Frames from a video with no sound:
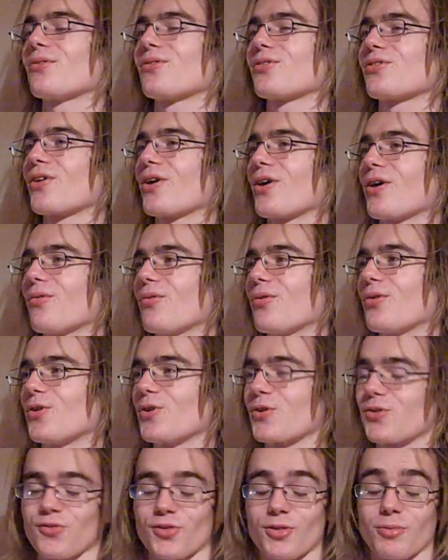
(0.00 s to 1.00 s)
Lego Star
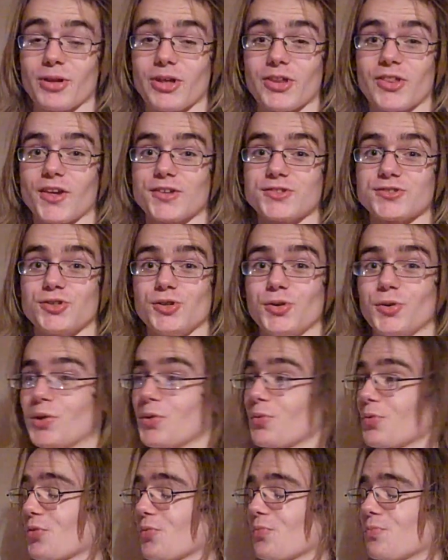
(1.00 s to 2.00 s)
Wars for the PlayStation 2,
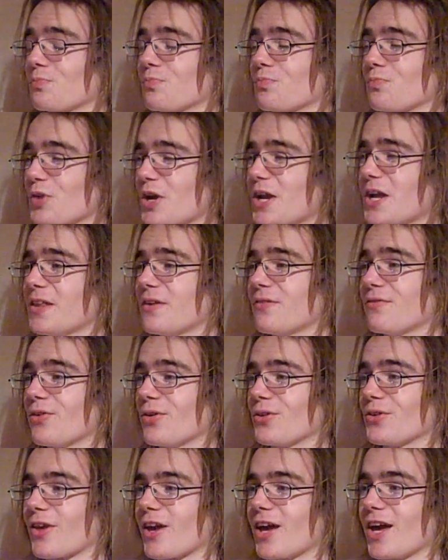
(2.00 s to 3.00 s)
and it was a really
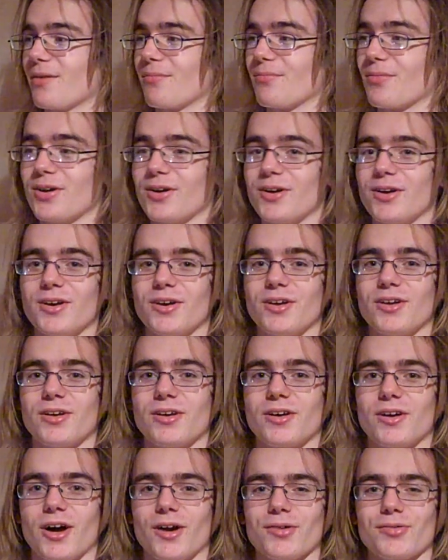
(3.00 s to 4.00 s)
fun game.
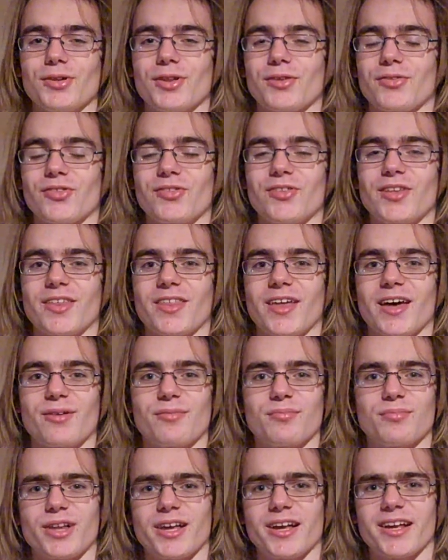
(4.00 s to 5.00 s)
I really have to dig that
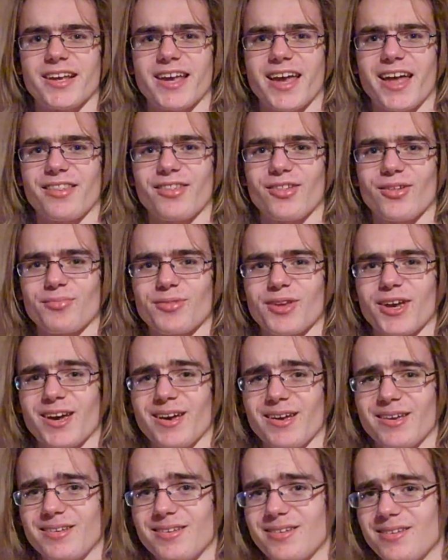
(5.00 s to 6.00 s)
out and play it again
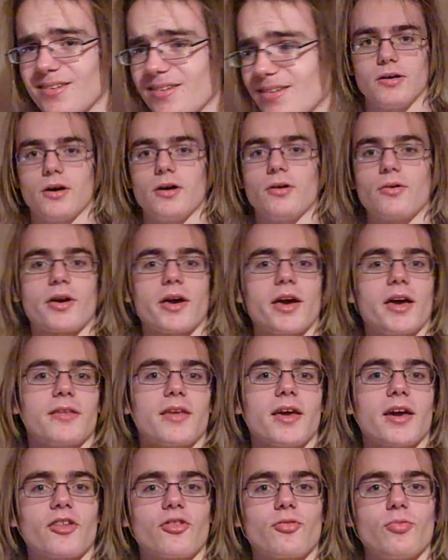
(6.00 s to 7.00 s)
someday. Okay,
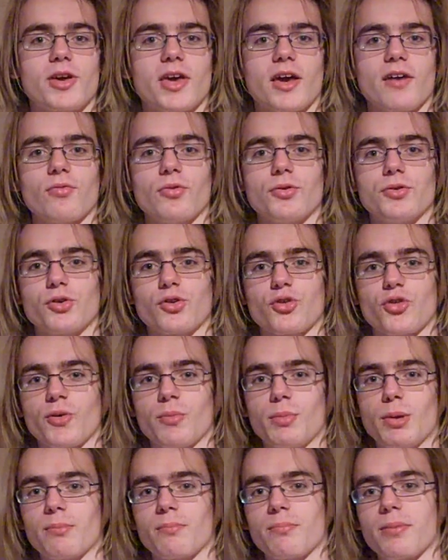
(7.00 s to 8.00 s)
next week everyone, you'll
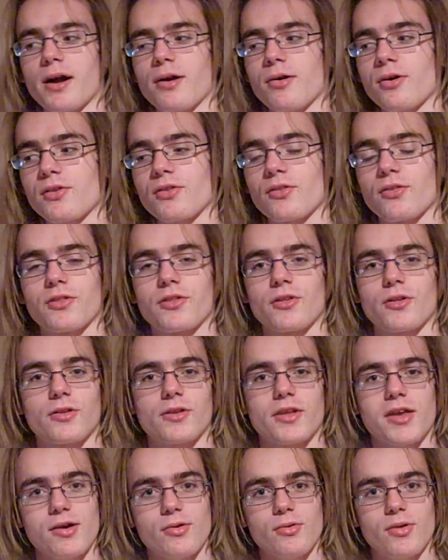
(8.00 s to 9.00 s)
see me in Paris.
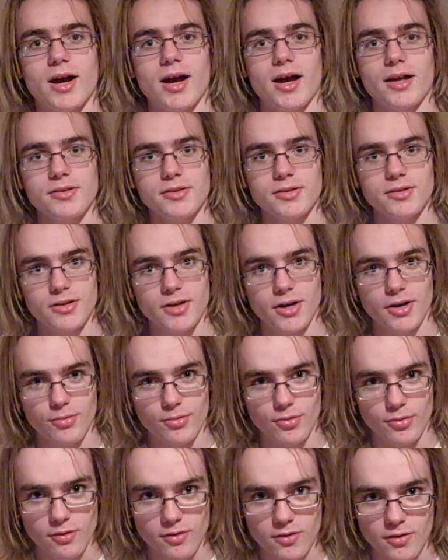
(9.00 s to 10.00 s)
Until now, Anna, I
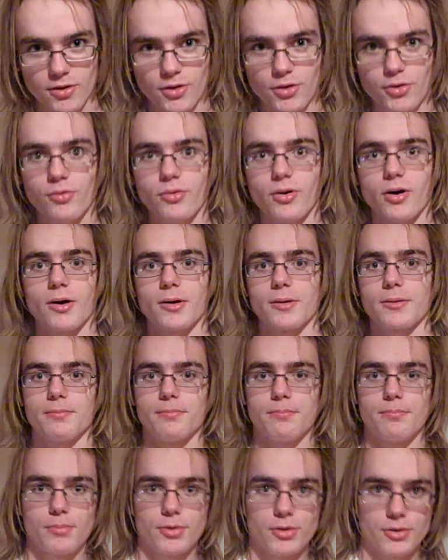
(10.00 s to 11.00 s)
will see you
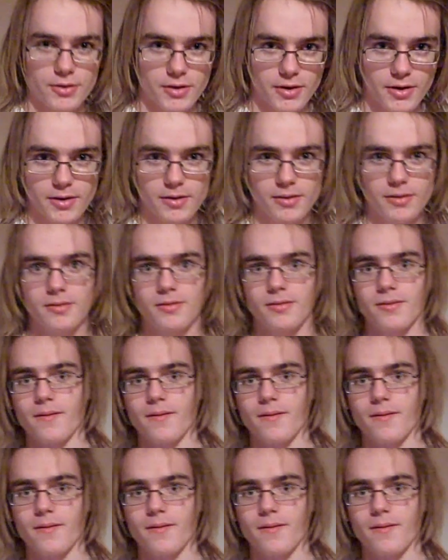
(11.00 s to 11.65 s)
on Monday.